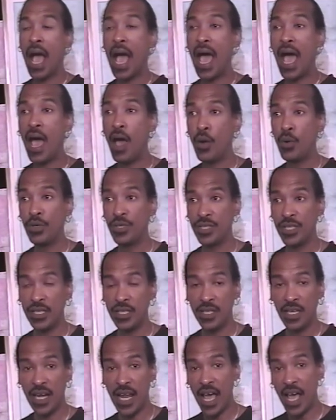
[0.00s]
how is it
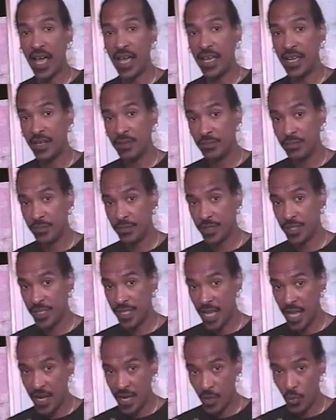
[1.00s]
that I am
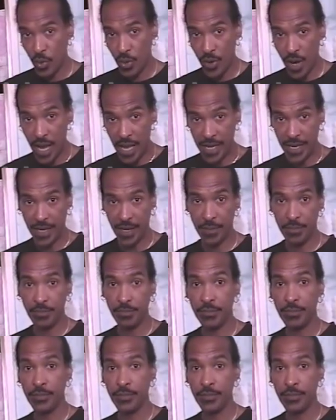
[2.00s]
standing where I am